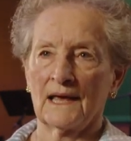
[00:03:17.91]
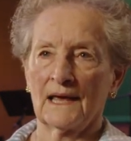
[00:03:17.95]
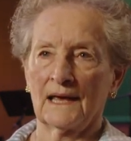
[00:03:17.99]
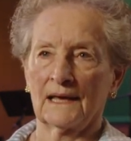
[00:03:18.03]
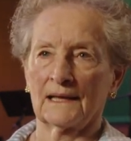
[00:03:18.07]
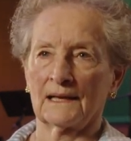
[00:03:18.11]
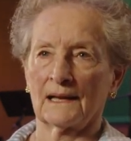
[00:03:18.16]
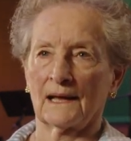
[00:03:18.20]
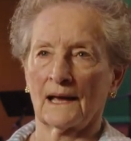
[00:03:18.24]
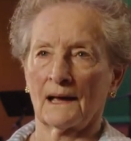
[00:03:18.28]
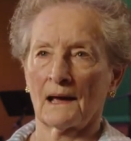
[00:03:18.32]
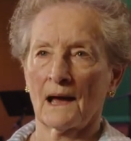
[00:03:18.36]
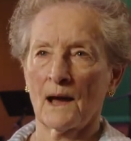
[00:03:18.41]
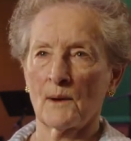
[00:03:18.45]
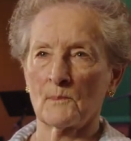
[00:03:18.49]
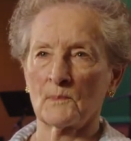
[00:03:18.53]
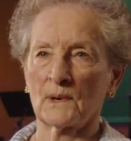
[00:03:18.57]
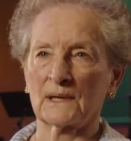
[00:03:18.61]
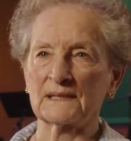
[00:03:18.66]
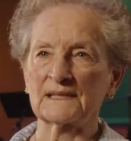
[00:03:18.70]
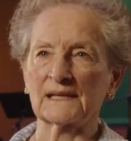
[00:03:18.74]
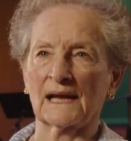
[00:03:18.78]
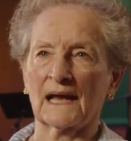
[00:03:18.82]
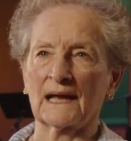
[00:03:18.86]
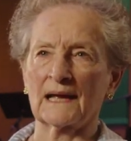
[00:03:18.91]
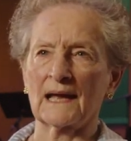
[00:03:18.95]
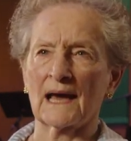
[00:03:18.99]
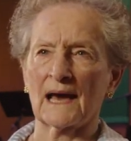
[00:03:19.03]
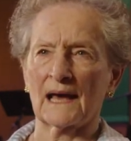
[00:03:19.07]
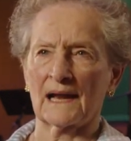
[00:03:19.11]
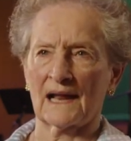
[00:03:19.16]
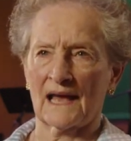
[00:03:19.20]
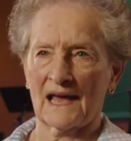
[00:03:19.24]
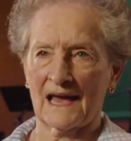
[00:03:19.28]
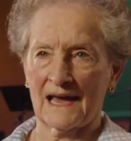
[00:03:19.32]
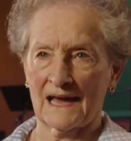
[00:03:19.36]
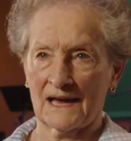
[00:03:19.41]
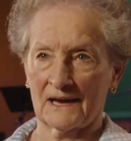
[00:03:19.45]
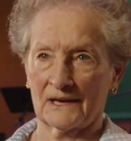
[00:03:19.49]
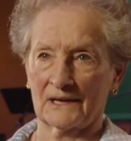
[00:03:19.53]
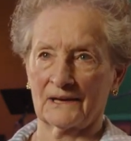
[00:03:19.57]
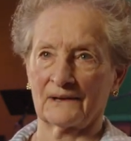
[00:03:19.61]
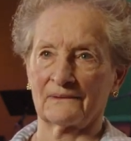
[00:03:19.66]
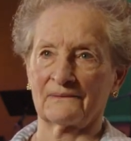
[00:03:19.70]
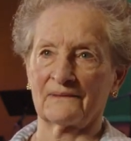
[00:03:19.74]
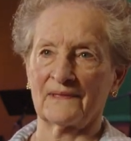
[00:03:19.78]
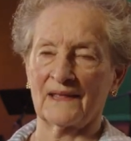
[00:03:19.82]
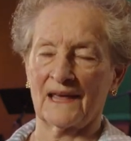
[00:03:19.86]
and how much I got out
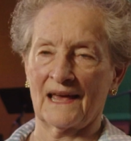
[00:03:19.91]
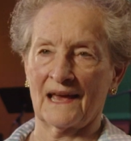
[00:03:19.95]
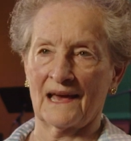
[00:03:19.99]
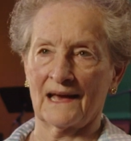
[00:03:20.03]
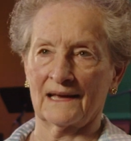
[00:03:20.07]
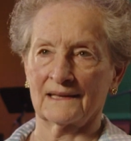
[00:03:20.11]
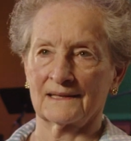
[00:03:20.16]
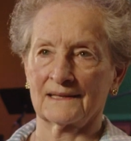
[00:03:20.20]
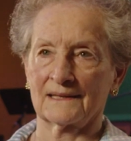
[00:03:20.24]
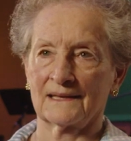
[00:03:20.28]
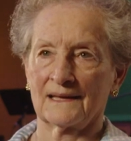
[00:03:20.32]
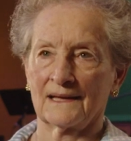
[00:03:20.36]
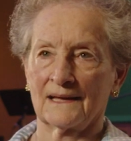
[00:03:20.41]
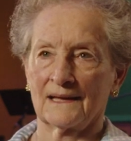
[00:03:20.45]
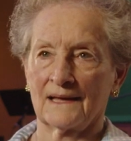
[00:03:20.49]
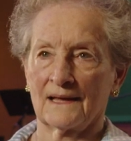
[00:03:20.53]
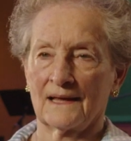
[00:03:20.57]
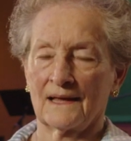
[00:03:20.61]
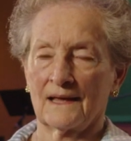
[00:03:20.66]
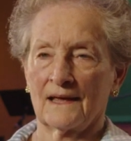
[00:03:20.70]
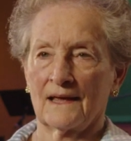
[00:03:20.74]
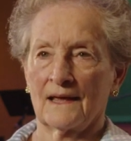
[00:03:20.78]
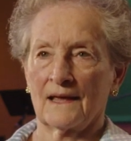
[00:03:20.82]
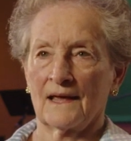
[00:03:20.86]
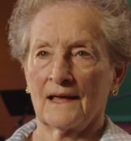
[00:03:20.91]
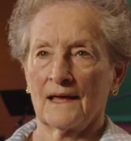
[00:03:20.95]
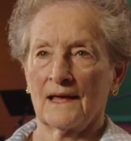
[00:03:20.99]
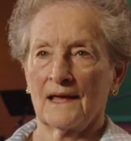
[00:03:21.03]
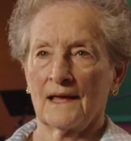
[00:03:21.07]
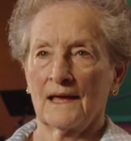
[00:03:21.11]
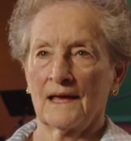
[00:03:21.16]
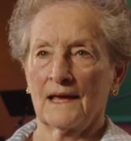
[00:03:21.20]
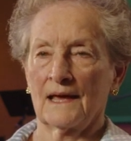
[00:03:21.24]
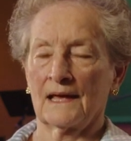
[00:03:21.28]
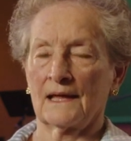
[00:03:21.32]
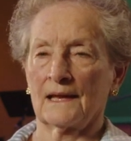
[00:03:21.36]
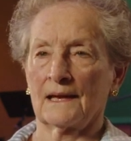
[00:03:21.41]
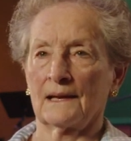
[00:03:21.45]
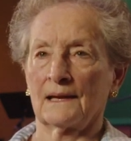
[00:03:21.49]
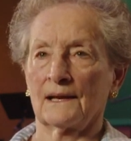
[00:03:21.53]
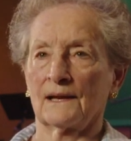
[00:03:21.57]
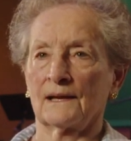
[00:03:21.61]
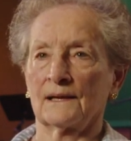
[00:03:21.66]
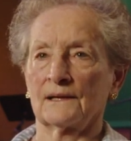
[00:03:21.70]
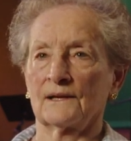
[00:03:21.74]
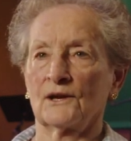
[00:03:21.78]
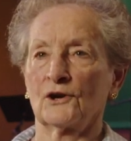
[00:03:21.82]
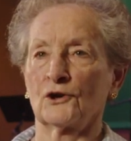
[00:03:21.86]
of that. And
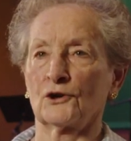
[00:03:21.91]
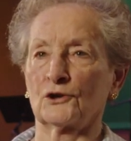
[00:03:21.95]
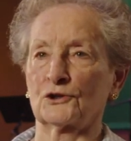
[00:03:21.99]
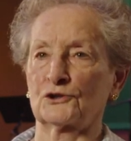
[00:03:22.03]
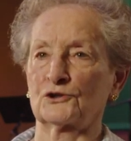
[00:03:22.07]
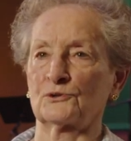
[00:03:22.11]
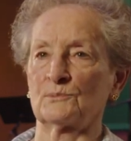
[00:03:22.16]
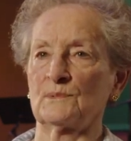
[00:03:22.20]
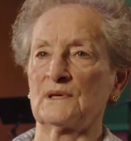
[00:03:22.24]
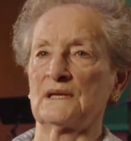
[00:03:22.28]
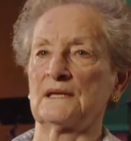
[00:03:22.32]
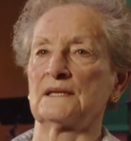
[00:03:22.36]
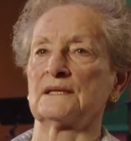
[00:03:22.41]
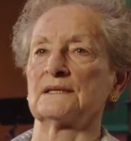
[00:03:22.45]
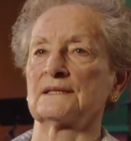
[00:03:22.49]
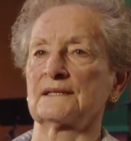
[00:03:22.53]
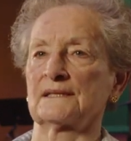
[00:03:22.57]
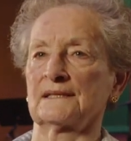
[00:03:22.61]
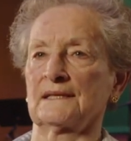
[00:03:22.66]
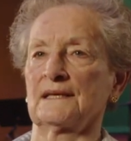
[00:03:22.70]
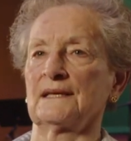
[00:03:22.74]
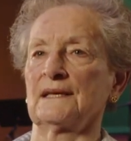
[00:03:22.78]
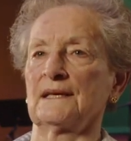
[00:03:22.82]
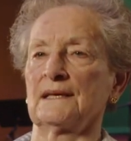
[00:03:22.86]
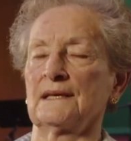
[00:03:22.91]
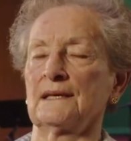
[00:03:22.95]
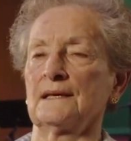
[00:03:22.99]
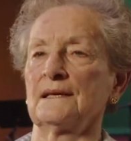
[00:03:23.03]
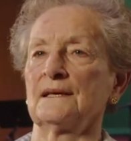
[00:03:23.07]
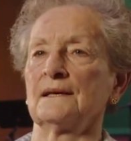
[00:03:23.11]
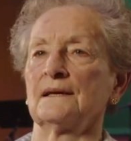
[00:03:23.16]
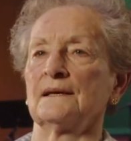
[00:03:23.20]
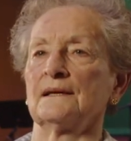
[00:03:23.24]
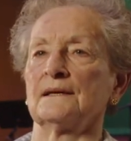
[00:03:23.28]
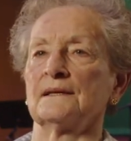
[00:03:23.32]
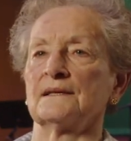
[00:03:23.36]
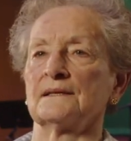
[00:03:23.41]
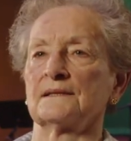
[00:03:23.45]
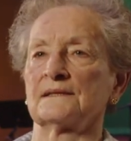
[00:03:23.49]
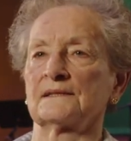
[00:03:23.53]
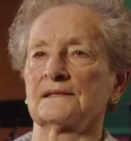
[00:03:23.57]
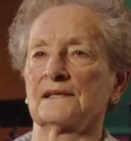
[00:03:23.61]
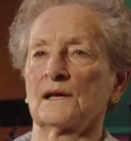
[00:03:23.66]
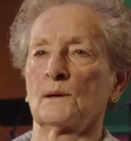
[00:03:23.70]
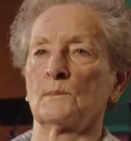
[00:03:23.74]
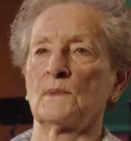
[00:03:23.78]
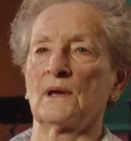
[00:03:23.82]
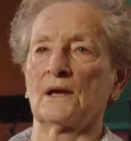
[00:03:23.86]
it hurts me to see
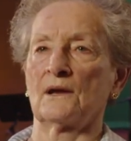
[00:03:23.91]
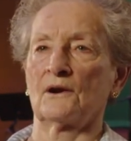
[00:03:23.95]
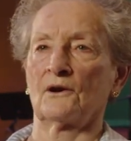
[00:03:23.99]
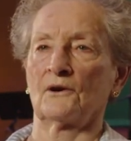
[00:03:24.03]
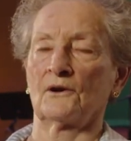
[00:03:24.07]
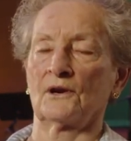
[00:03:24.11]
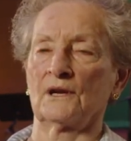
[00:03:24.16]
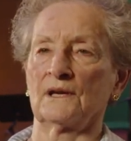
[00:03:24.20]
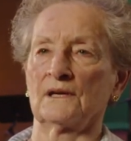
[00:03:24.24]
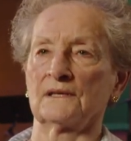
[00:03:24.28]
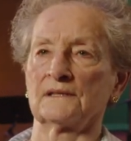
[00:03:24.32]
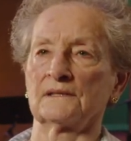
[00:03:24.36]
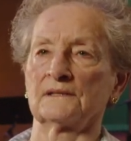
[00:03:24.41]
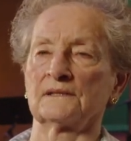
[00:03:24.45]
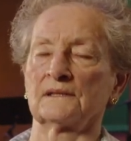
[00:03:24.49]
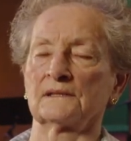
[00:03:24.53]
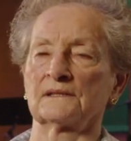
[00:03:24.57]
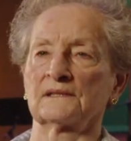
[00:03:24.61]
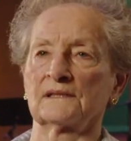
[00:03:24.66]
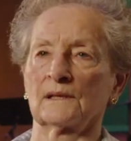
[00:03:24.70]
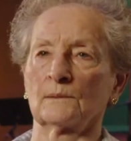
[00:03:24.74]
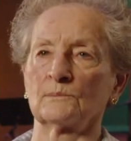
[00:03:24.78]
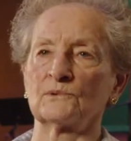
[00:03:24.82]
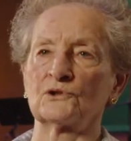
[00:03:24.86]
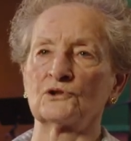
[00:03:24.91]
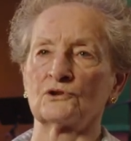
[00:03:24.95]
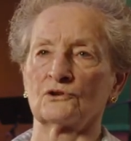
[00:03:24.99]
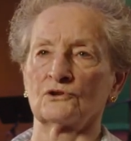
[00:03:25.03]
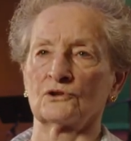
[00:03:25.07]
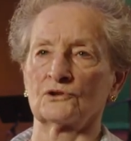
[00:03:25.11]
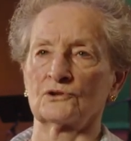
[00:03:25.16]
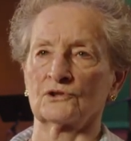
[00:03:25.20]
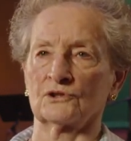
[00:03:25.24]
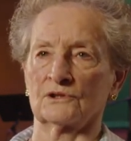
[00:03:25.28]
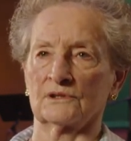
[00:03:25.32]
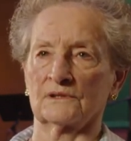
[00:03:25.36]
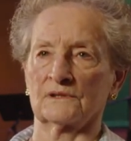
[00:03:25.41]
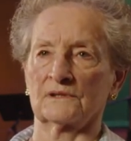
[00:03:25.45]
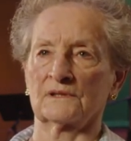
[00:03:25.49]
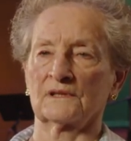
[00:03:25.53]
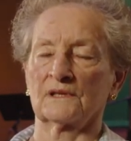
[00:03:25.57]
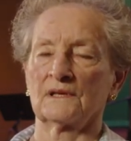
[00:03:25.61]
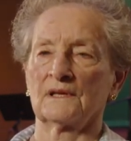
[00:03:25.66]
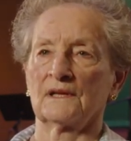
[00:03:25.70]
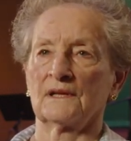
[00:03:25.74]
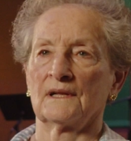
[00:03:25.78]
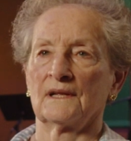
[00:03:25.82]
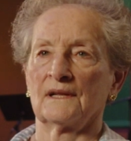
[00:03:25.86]
some areas, some churches,
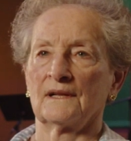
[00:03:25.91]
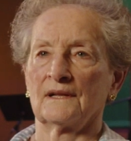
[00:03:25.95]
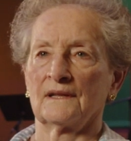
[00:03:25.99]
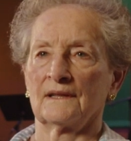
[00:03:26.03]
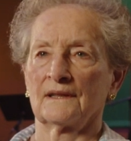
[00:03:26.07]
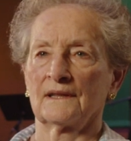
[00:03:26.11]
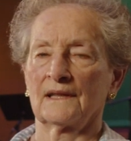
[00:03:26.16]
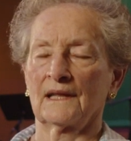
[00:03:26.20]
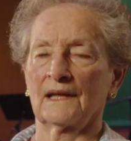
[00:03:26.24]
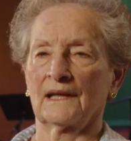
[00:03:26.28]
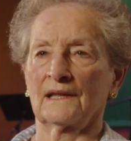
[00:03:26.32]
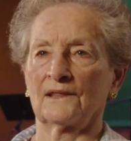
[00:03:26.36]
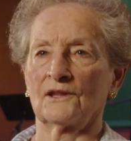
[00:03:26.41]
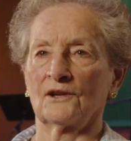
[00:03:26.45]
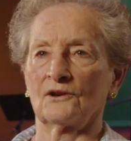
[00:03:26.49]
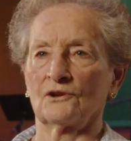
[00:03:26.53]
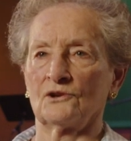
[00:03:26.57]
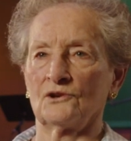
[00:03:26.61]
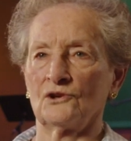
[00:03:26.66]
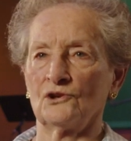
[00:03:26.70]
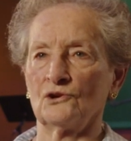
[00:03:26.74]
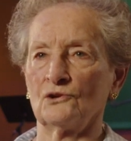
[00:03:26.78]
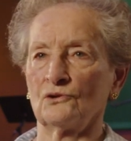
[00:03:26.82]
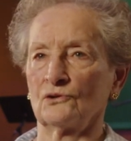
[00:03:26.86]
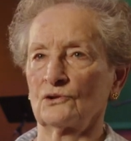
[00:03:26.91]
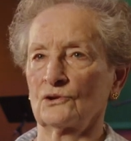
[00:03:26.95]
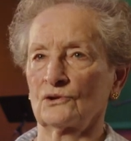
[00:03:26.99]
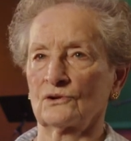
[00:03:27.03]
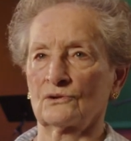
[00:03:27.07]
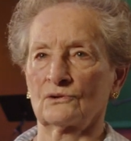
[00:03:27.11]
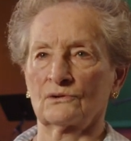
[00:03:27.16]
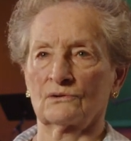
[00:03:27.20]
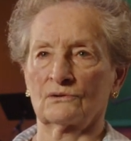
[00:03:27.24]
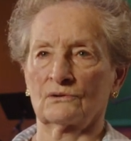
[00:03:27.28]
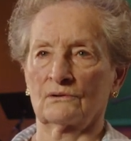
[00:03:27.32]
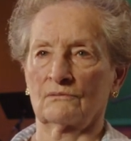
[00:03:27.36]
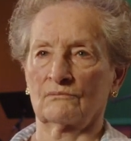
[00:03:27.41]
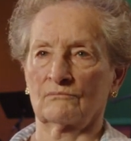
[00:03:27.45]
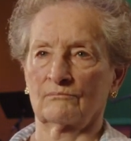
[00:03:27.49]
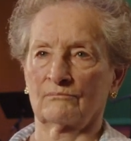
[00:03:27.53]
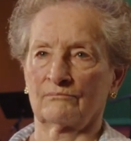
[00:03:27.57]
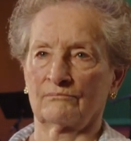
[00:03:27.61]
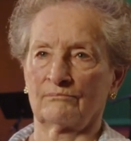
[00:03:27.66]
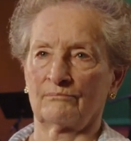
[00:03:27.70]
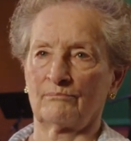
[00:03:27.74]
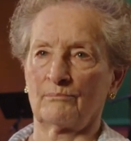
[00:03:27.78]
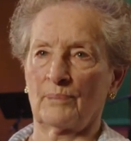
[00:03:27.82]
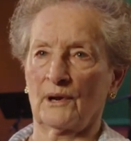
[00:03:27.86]
that their youth
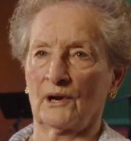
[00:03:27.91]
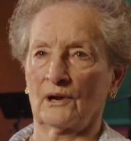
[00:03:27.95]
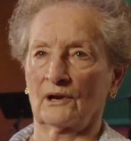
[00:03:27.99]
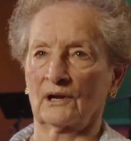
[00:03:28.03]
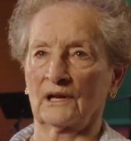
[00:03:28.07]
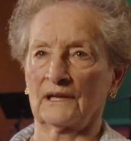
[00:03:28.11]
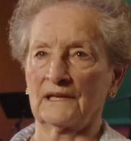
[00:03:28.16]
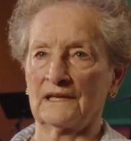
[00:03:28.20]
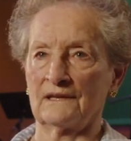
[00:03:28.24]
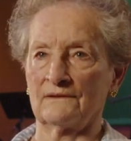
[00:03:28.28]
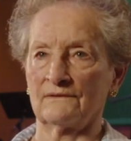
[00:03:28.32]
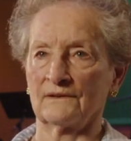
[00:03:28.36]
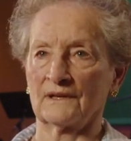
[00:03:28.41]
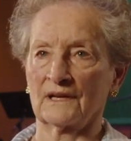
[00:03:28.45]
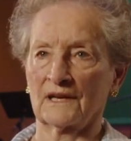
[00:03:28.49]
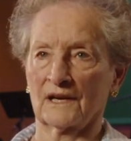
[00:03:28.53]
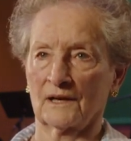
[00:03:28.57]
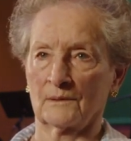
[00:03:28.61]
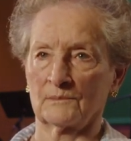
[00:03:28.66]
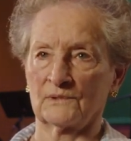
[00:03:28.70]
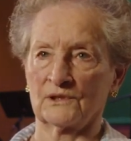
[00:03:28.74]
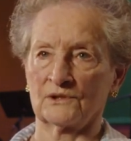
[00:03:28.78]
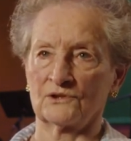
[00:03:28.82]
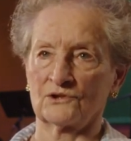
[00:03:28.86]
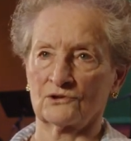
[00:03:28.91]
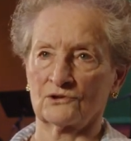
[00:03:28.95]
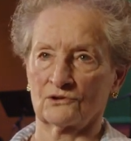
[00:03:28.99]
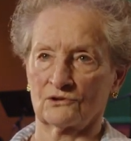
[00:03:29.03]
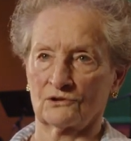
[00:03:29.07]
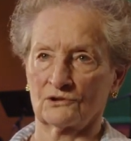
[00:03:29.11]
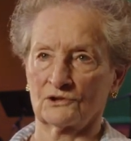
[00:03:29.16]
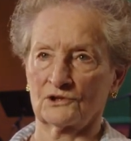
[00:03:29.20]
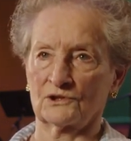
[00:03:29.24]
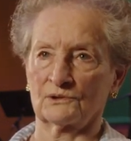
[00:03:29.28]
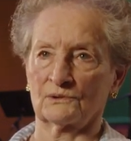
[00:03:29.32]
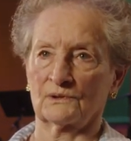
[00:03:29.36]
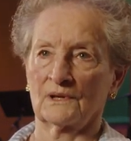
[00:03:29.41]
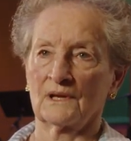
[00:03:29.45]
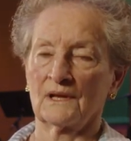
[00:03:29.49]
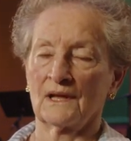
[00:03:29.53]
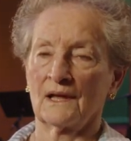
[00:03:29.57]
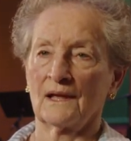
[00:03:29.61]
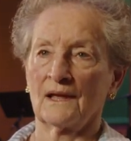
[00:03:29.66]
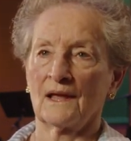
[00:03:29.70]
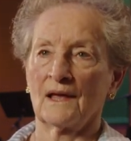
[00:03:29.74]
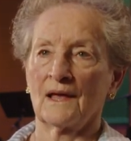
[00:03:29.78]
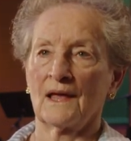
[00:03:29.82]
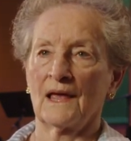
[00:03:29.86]
barely even come to church
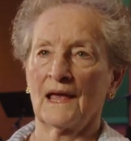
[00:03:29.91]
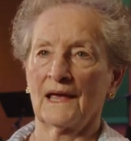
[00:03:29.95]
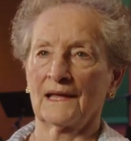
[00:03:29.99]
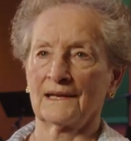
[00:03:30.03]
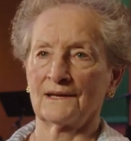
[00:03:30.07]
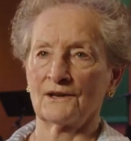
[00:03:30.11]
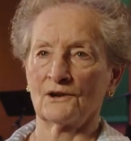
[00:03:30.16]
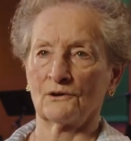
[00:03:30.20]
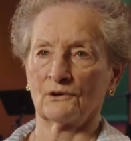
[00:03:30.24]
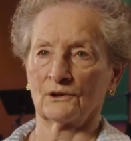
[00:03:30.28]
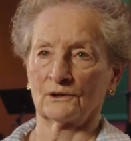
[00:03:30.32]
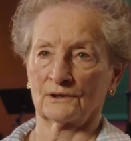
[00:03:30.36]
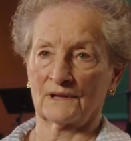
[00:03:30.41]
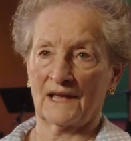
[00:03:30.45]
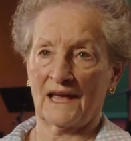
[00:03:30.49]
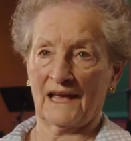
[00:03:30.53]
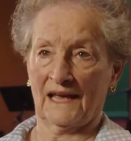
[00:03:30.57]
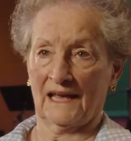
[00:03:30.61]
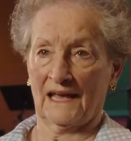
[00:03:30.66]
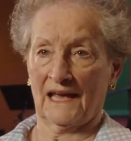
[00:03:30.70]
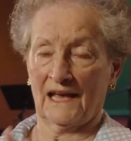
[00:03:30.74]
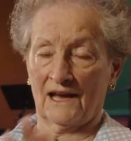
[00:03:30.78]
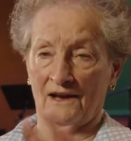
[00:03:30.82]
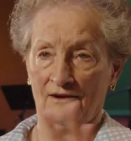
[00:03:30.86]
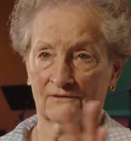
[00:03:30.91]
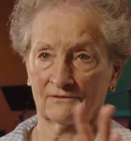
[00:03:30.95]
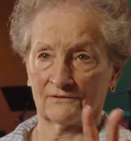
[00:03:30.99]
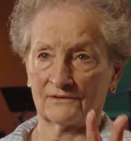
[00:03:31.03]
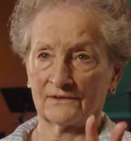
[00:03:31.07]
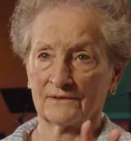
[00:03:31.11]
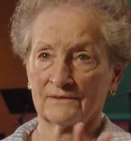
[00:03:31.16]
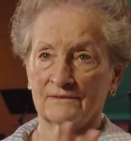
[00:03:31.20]
and don't have